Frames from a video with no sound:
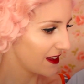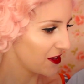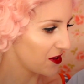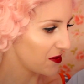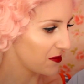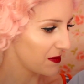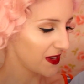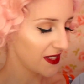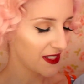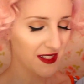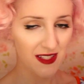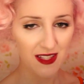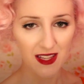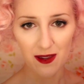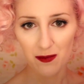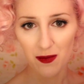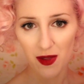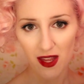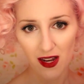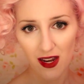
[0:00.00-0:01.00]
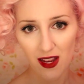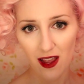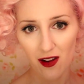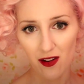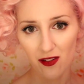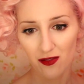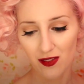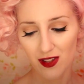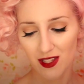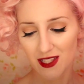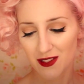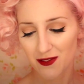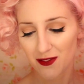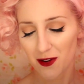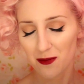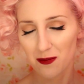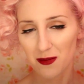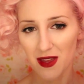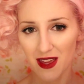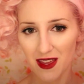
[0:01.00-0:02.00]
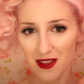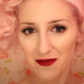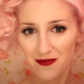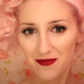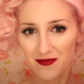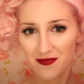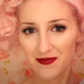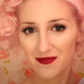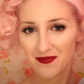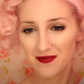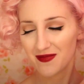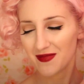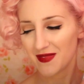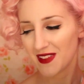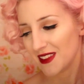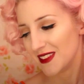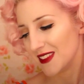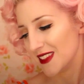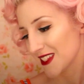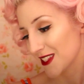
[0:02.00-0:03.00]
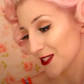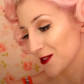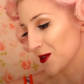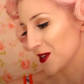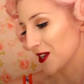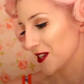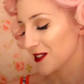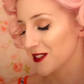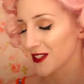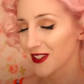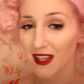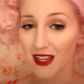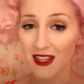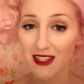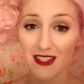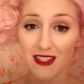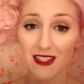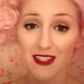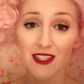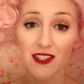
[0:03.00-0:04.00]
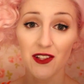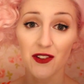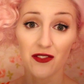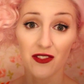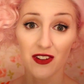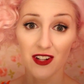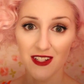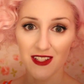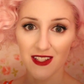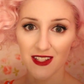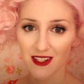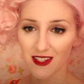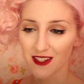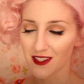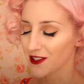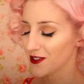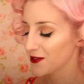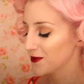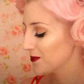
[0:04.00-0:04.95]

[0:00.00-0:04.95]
you may see many outfits from me in this one because it's so versatile.